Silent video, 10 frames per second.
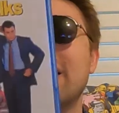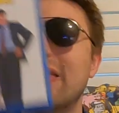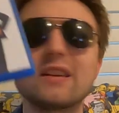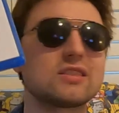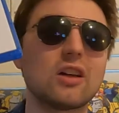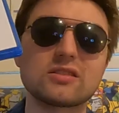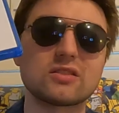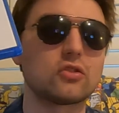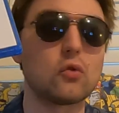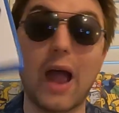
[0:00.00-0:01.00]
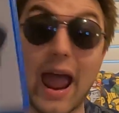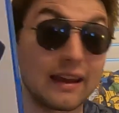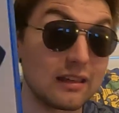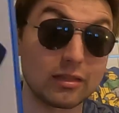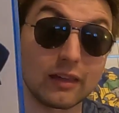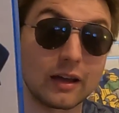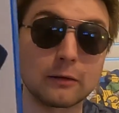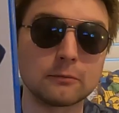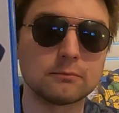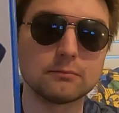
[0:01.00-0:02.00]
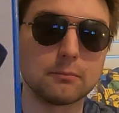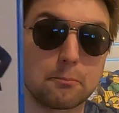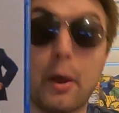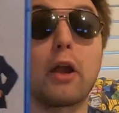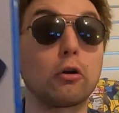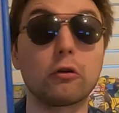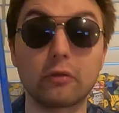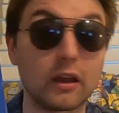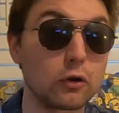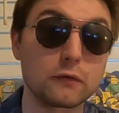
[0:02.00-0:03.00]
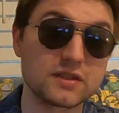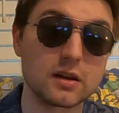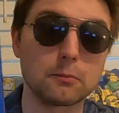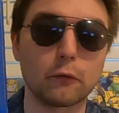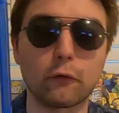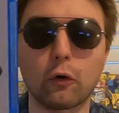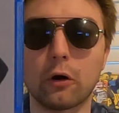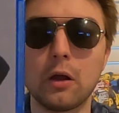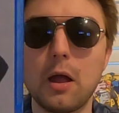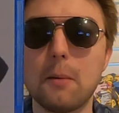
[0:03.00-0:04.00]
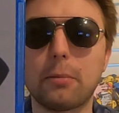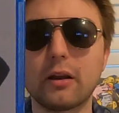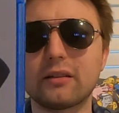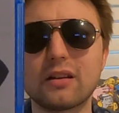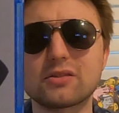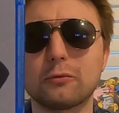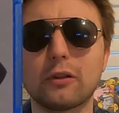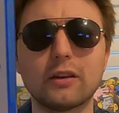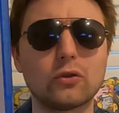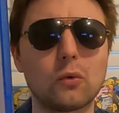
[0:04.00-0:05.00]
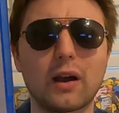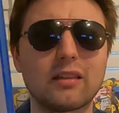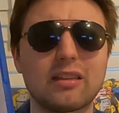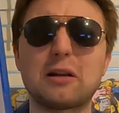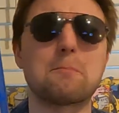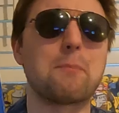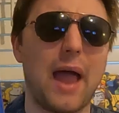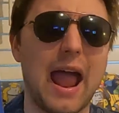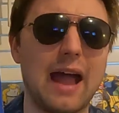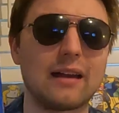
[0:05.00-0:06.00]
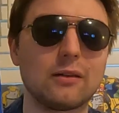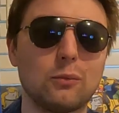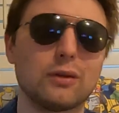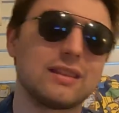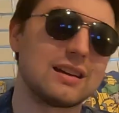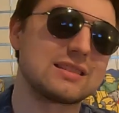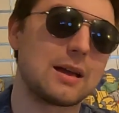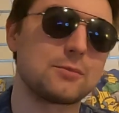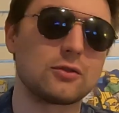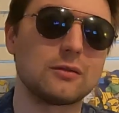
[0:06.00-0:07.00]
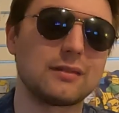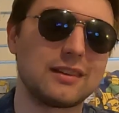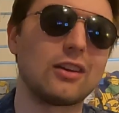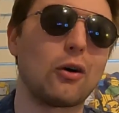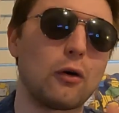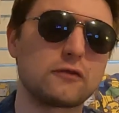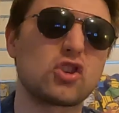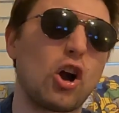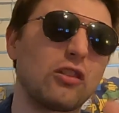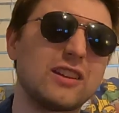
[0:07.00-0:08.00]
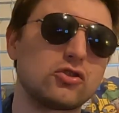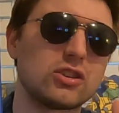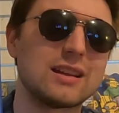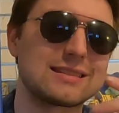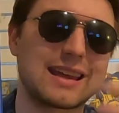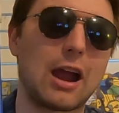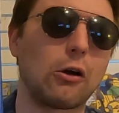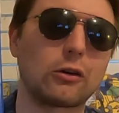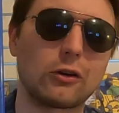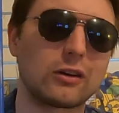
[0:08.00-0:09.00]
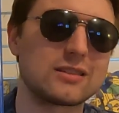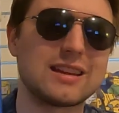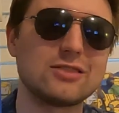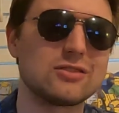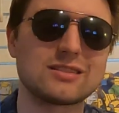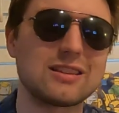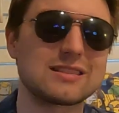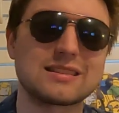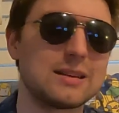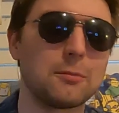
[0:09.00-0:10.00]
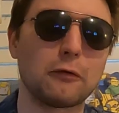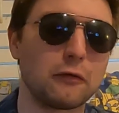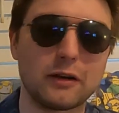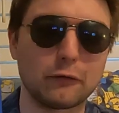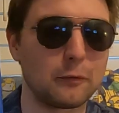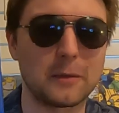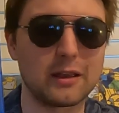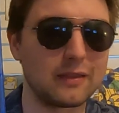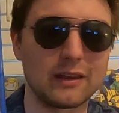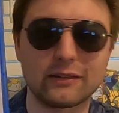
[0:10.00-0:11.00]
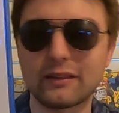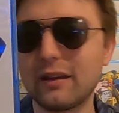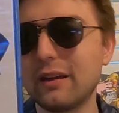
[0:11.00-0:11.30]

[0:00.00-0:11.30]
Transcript: This doesn't do anything better than you've seen before, but it doesn't really do anything bad, with the exception, you know, of Charlie Sheen's character, because he just doesn't seem to fit for me in this.